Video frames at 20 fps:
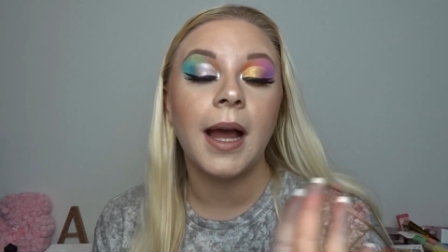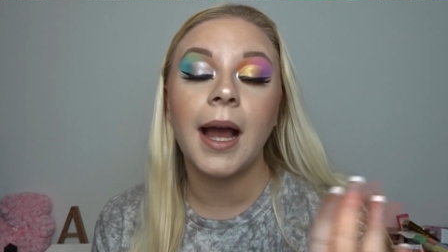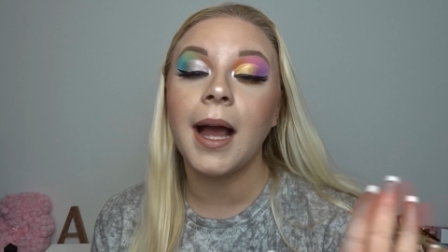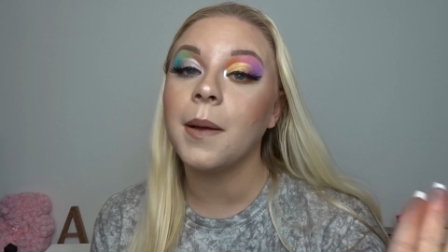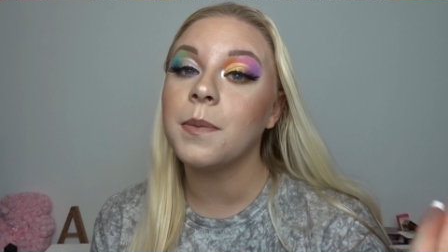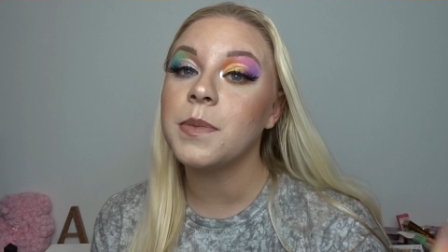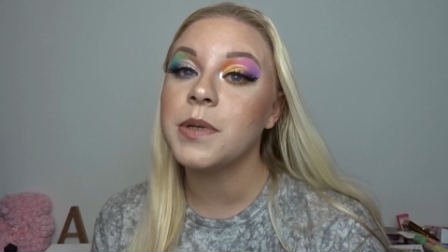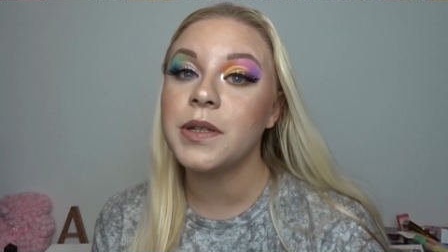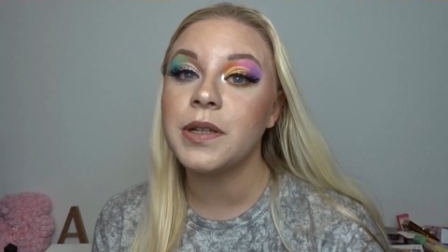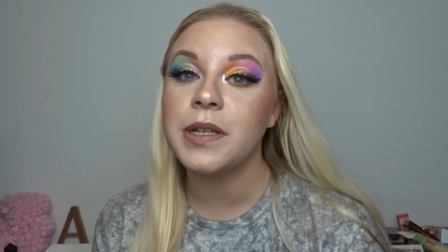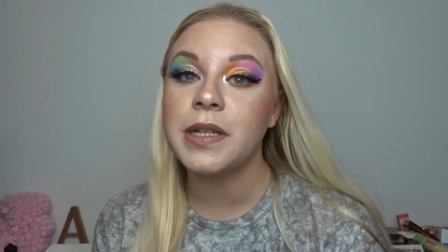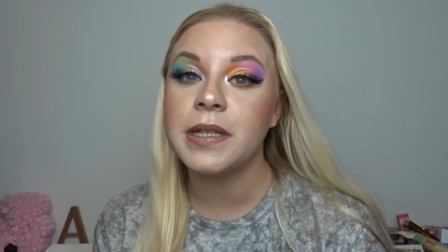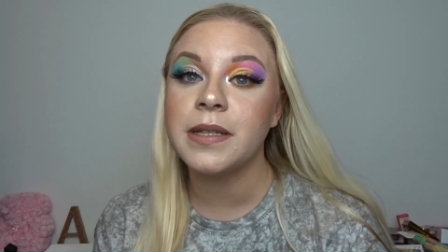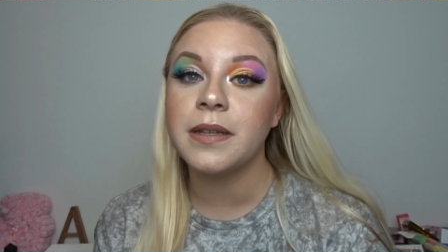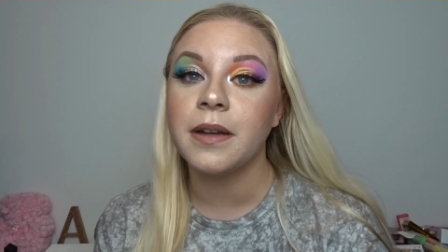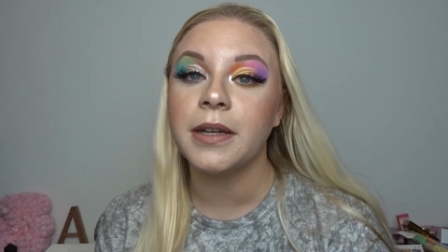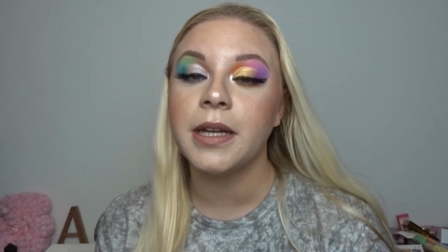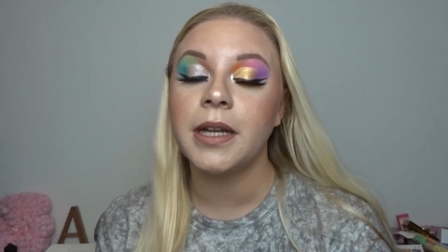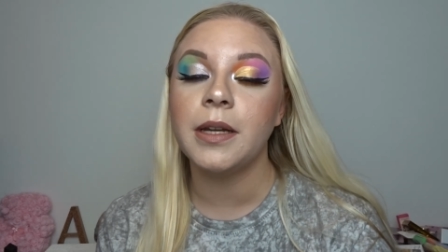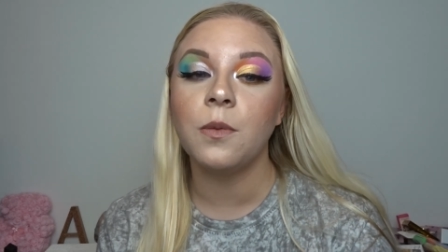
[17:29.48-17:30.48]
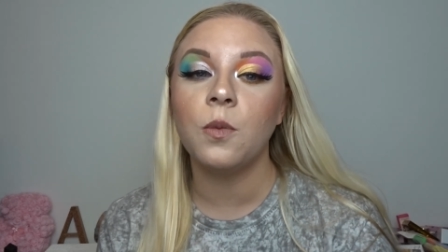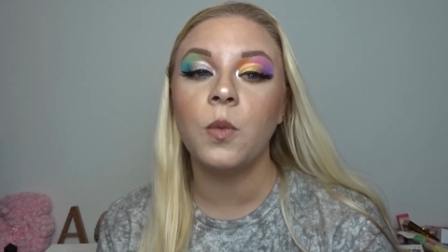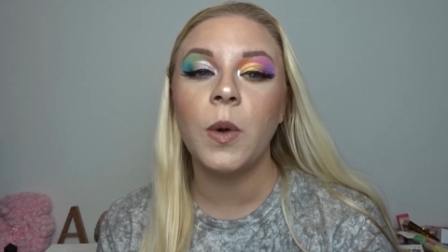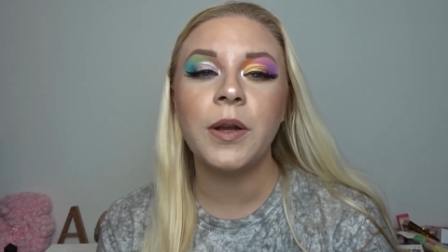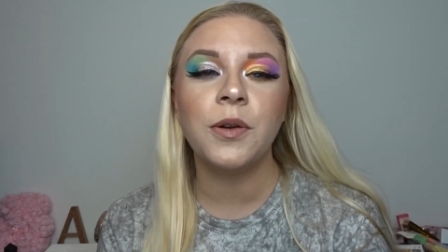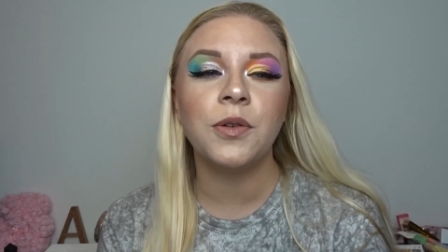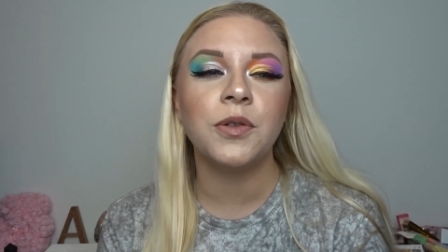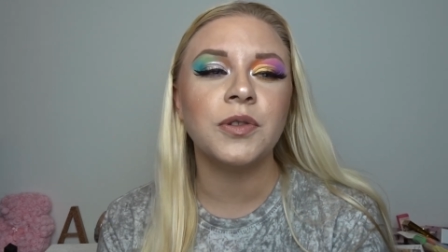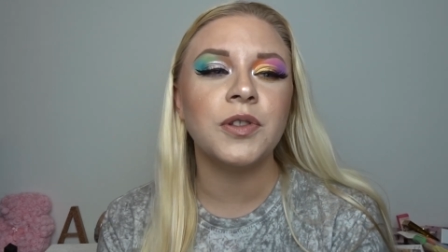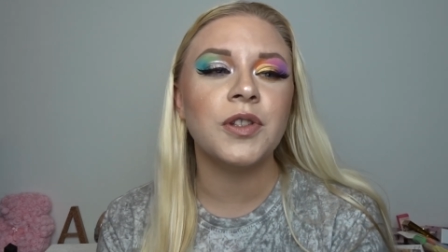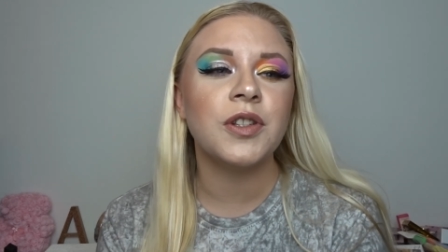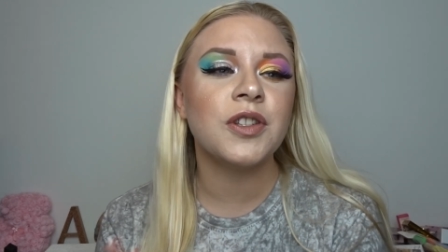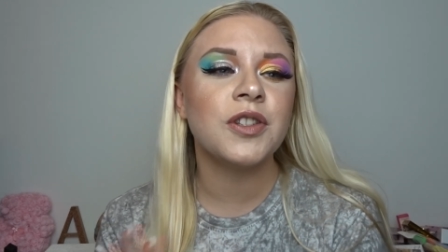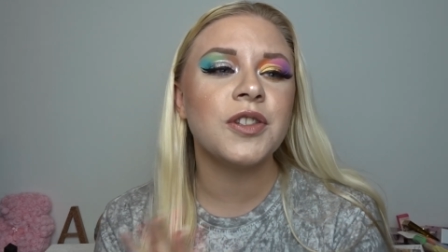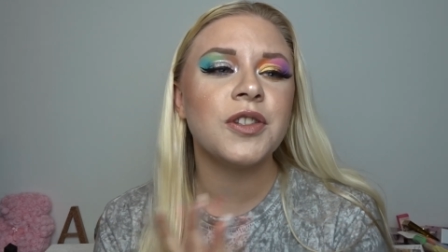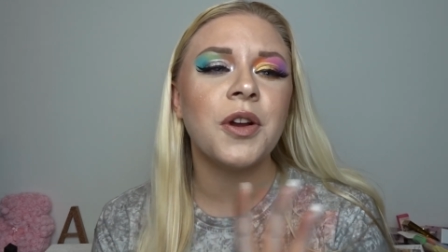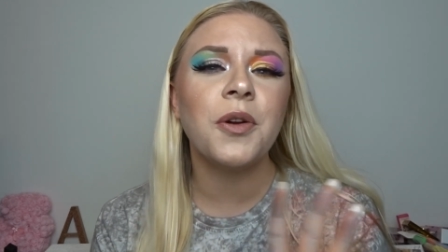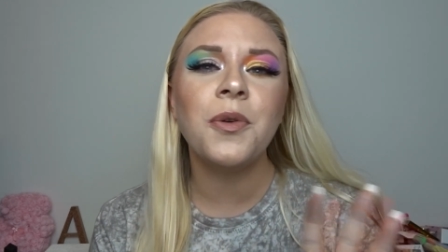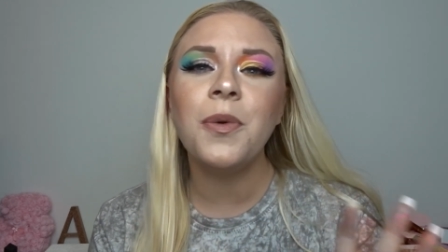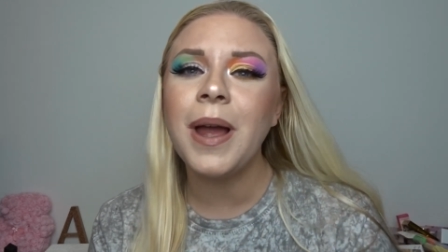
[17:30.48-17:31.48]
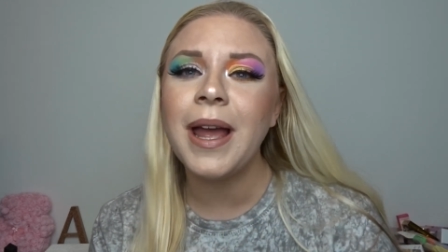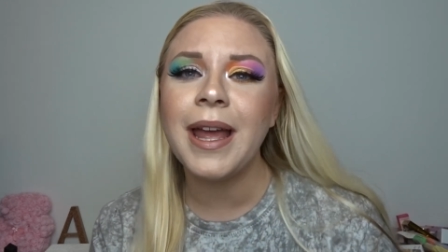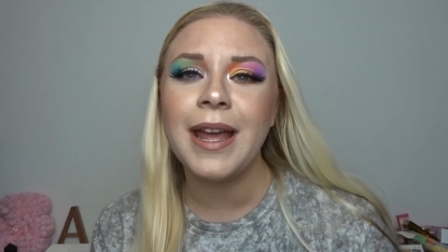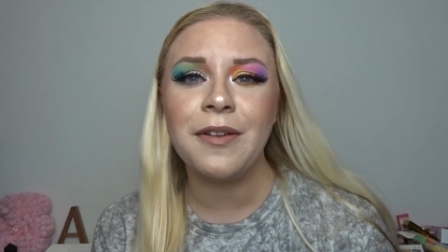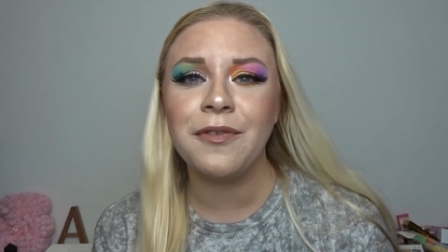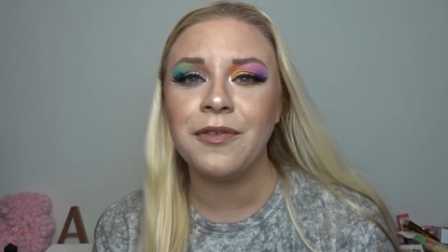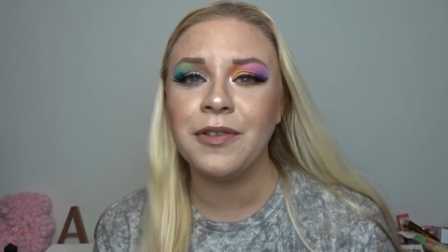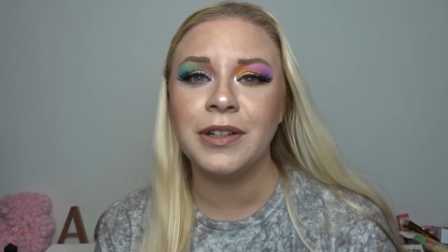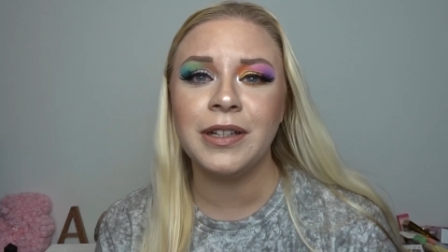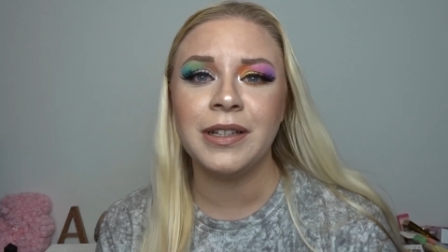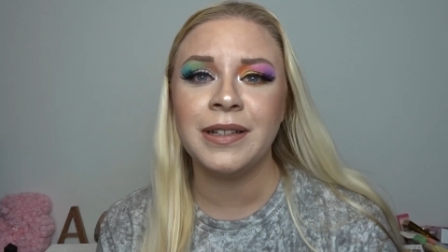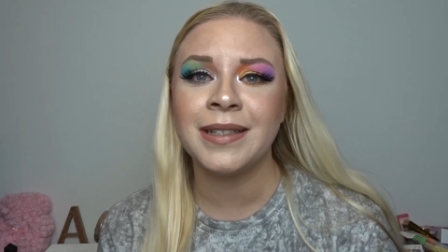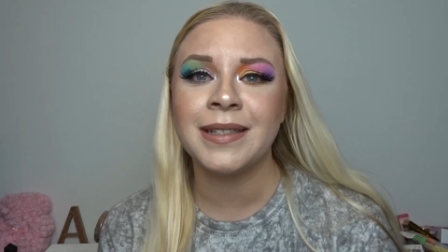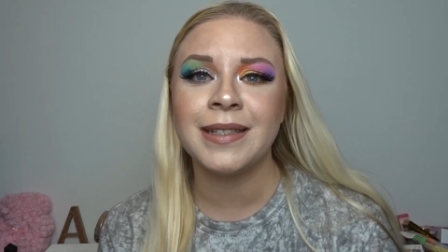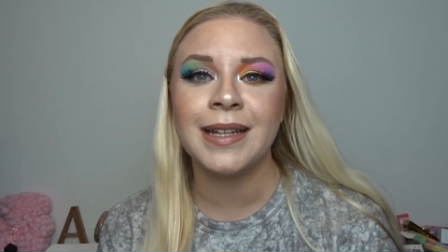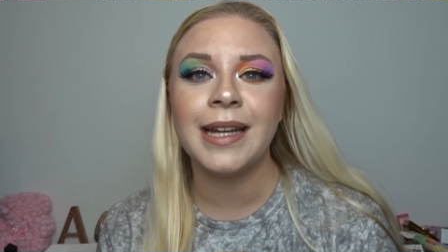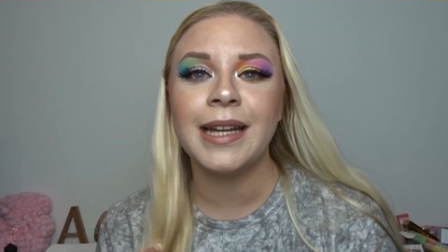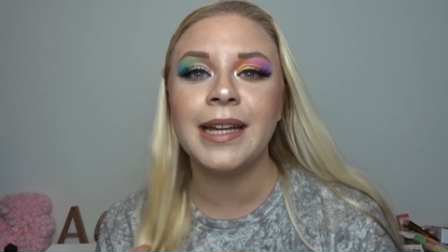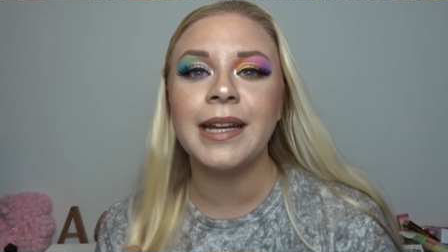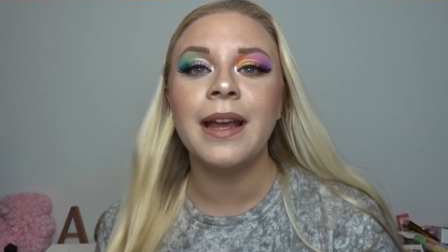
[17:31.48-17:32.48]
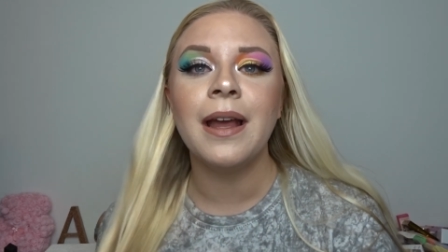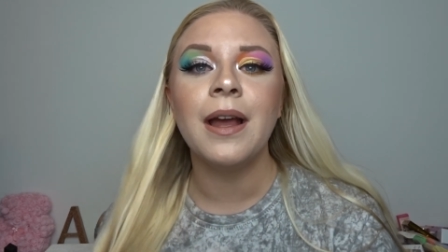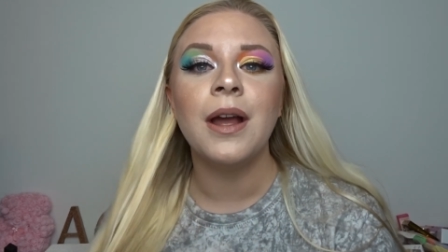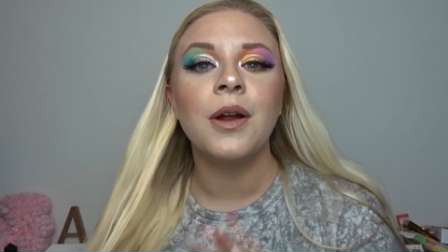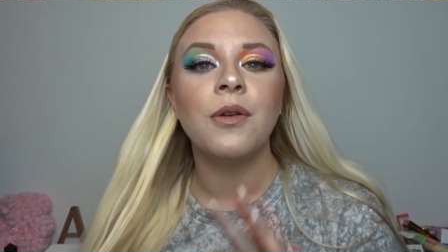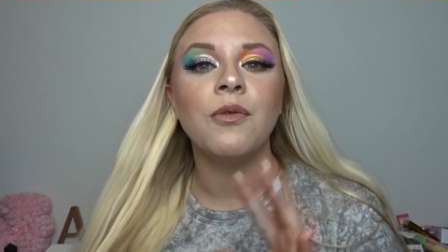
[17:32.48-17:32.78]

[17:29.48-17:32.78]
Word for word: absolutely stunning went on so effortlessly